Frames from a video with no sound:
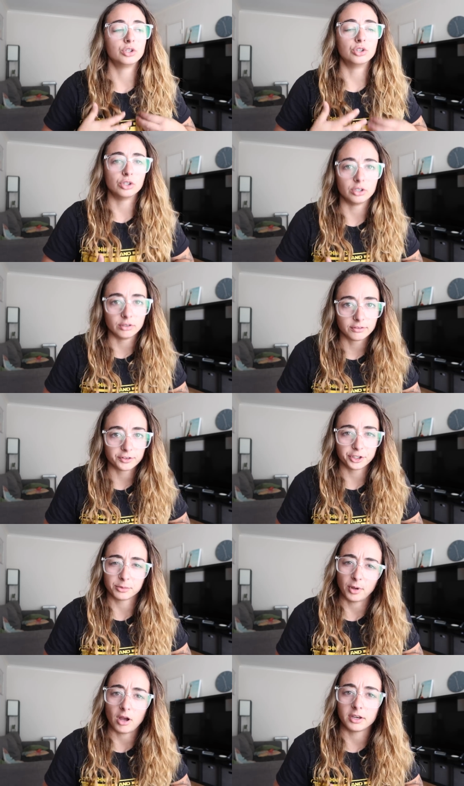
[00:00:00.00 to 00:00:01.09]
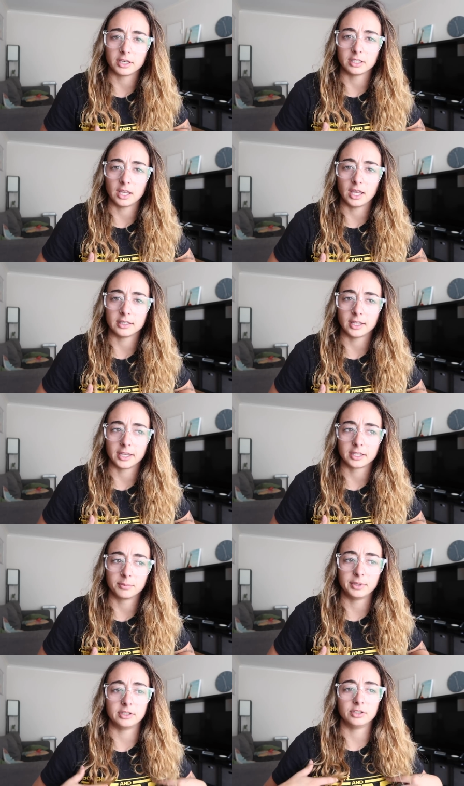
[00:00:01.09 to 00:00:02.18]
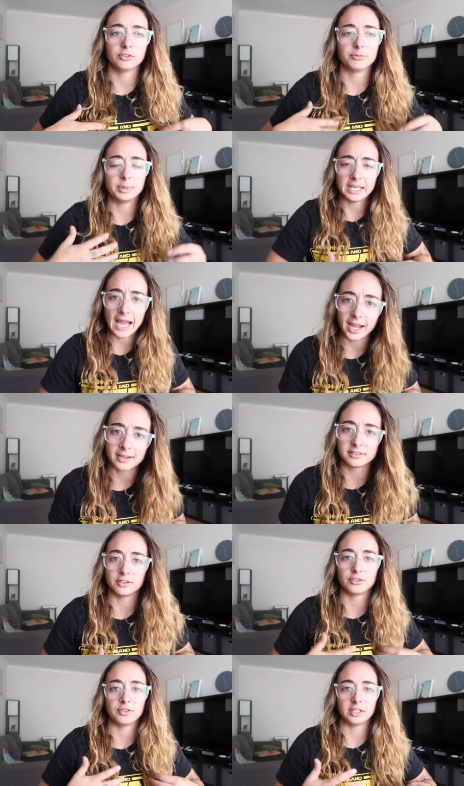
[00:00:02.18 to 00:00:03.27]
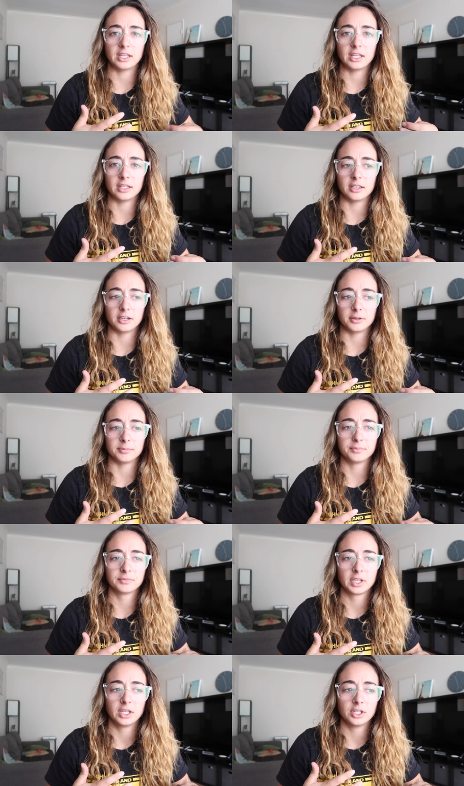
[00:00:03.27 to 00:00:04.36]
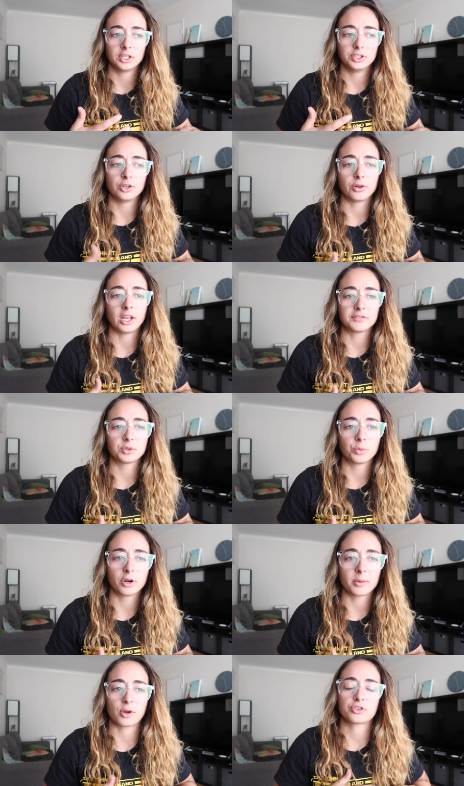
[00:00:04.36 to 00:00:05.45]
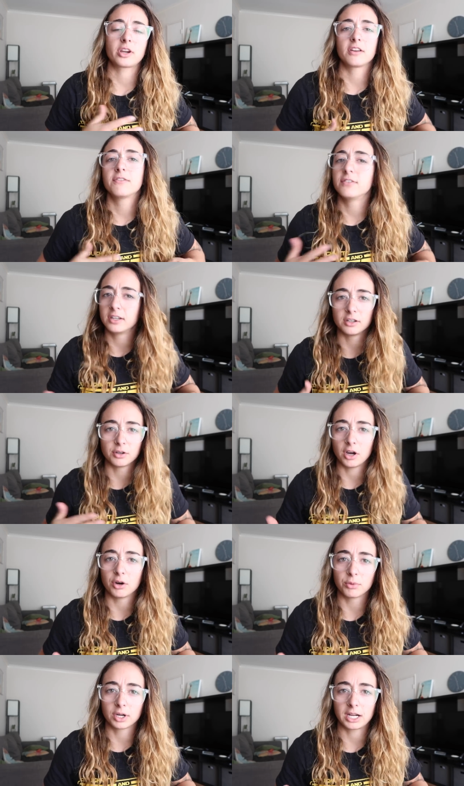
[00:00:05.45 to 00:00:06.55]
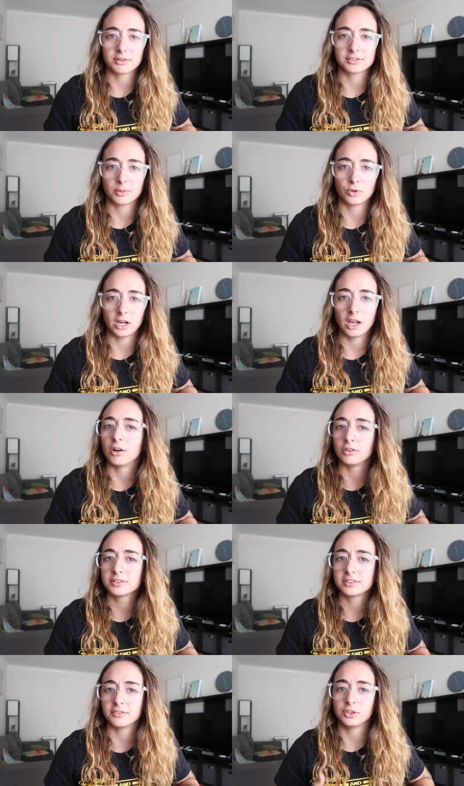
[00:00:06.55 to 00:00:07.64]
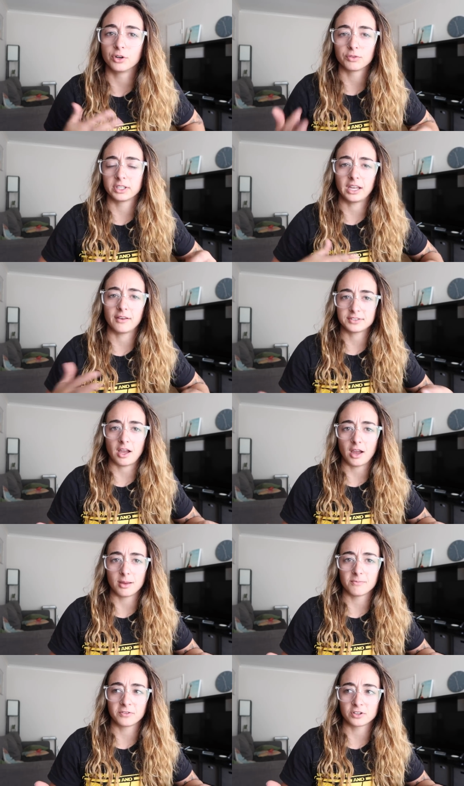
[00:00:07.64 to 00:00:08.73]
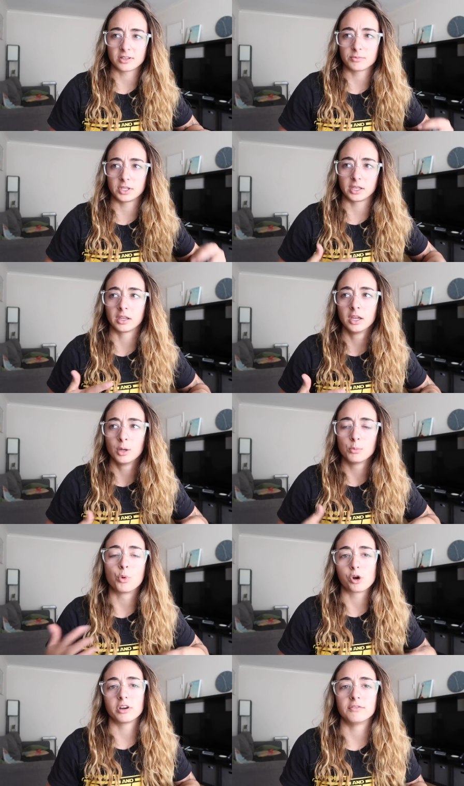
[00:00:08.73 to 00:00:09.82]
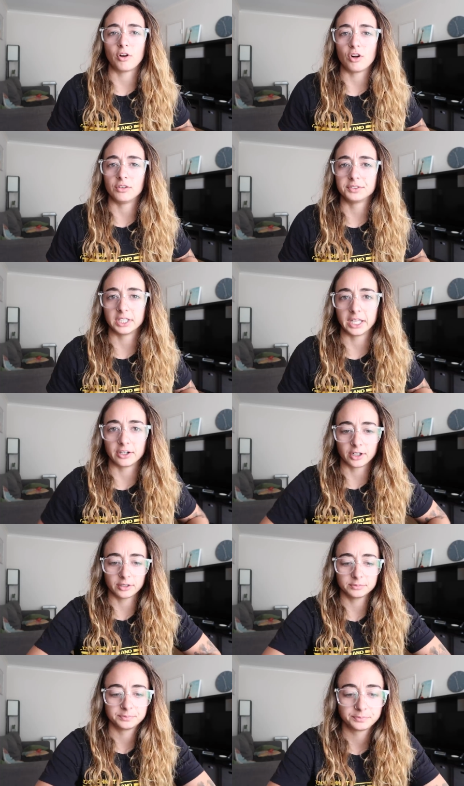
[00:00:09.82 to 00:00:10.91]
good for your body, and, and like, but you've been active, and, and um, you don't have to worry about trying to fit in a, a workout somewhere else if you don't really have time for something more involved later.